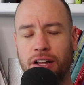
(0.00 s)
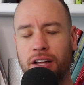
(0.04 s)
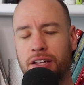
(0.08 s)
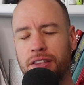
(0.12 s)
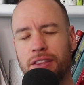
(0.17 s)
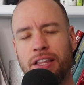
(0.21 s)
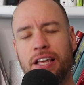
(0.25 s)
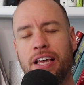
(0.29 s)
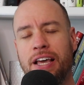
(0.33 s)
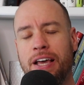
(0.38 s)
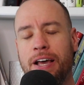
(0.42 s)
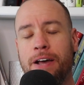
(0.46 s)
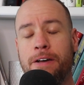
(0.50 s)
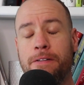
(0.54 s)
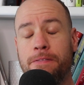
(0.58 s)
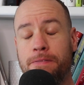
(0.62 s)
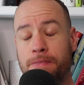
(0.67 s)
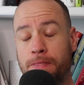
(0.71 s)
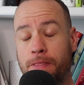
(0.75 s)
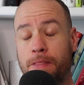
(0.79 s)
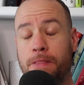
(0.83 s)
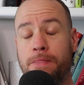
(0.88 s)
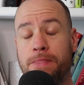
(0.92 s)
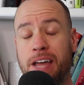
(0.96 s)
Like,
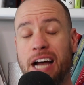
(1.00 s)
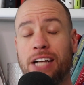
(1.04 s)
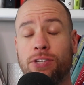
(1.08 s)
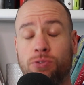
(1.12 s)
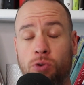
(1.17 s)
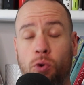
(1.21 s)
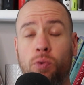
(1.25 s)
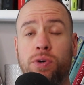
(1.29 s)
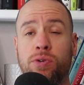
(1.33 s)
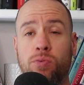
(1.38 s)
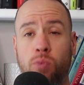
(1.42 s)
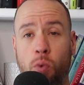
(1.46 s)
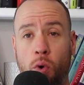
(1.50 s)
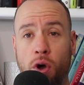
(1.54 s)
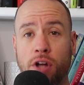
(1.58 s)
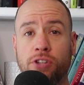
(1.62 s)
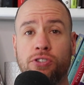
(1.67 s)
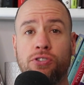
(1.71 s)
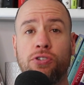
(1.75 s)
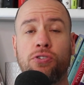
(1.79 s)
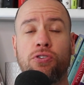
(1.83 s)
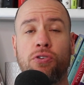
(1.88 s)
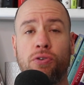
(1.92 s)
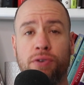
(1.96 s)
that's what we want
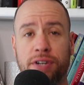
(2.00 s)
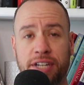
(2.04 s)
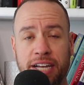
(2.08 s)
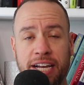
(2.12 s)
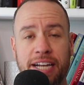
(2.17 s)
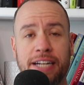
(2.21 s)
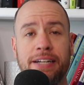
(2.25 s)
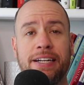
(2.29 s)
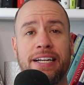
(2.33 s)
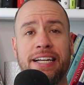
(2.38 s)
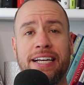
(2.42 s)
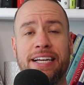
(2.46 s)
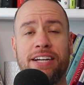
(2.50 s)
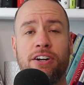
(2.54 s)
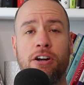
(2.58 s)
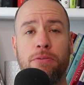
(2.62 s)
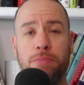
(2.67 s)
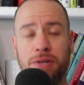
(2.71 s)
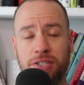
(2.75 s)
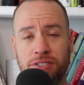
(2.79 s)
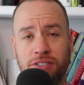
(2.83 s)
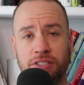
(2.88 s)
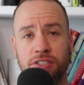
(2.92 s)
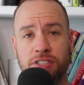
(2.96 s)
to create in our
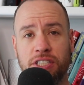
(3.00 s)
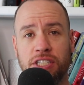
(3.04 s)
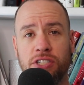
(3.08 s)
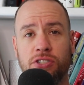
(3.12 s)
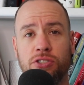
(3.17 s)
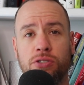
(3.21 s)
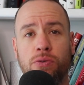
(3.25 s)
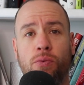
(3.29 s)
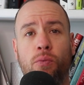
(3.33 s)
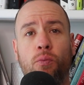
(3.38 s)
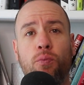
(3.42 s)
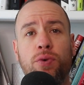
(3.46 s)
businesses.